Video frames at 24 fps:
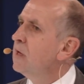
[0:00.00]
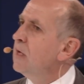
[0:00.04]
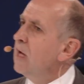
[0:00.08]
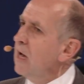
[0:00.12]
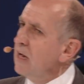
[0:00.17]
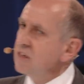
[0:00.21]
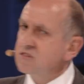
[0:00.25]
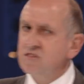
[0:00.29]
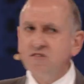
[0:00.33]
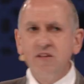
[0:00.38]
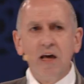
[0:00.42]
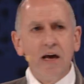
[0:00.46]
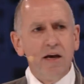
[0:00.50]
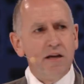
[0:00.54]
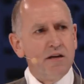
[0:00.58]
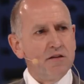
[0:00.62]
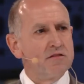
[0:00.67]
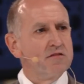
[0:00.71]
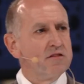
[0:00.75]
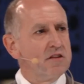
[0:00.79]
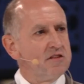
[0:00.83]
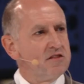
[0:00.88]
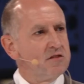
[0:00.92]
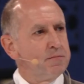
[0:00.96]
Our
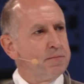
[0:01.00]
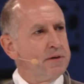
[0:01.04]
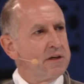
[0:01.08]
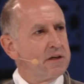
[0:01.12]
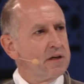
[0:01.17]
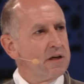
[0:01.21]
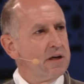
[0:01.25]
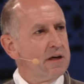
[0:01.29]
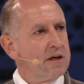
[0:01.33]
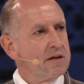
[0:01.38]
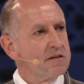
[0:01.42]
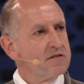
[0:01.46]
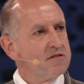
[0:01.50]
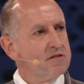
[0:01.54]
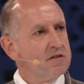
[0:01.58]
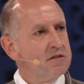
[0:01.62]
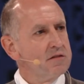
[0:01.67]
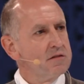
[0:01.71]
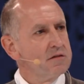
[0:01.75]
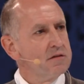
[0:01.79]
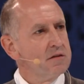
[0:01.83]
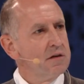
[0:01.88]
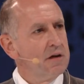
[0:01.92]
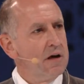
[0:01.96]
standards need to be connected.
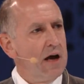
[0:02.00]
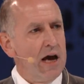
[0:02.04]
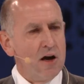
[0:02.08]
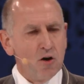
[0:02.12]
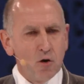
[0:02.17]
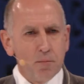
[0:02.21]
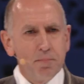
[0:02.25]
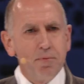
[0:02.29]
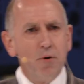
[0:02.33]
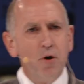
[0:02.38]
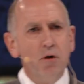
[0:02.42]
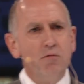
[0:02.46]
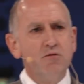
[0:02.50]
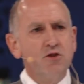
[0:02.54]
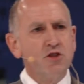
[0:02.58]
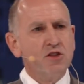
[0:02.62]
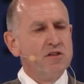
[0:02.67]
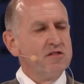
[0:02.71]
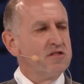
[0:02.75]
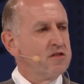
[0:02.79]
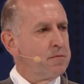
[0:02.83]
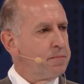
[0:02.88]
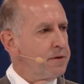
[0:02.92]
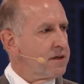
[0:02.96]
Our approach
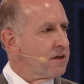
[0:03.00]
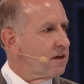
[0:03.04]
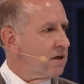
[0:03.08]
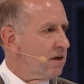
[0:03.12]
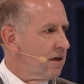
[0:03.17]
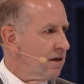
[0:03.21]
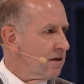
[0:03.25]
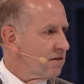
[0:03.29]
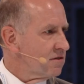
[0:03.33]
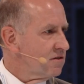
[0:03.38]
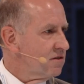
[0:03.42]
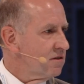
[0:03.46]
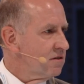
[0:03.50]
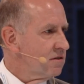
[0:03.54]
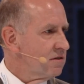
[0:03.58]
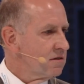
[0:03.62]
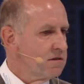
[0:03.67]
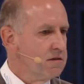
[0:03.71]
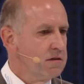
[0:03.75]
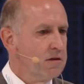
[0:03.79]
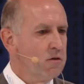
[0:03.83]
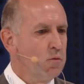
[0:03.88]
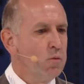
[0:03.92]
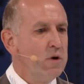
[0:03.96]
needs to be connected.
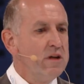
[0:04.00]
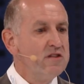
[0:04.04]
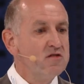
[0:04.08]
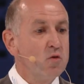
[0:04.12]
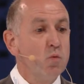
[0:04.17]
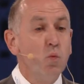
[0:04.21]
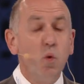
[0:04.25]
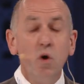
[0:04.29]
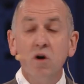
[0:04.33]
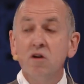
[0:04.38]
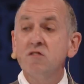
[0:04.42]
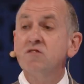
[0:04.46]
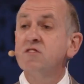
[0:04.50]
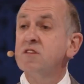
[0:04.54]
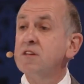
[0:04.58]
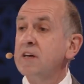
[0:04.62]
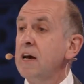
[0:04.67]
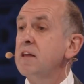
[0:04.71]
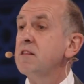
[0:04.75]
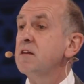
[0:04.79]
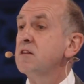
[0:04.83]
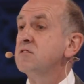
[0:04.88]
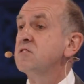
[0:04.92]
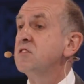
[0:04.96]
We need to work
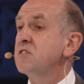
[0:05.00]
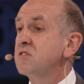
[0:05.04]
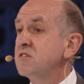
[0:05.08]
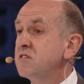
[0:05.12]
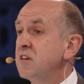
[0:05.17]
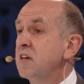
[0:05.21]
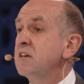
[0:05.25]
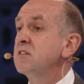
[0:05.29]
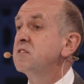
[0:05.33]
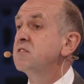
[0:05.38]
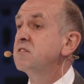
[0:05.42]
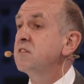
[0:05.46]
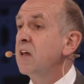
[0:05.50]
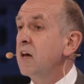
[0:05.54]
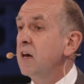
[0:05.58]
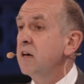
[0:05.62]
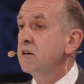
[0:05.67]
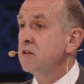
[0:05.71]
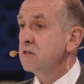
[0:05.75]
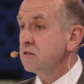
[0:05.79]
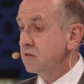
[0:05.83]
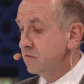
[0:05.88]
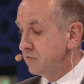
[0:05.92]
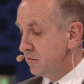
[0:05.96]
together to set
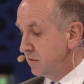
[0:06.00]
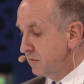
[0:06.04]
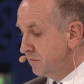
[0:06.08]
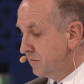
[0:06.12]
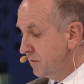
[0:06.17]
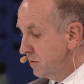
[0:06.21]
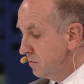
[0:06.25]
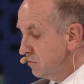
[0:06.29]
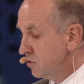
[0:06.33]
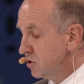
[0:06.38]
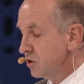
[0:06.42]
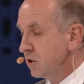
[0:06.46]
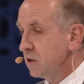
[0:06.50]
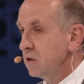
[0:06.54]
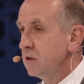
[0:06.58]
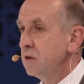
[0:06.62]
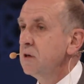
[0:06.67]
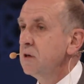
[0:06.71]
standards for the future.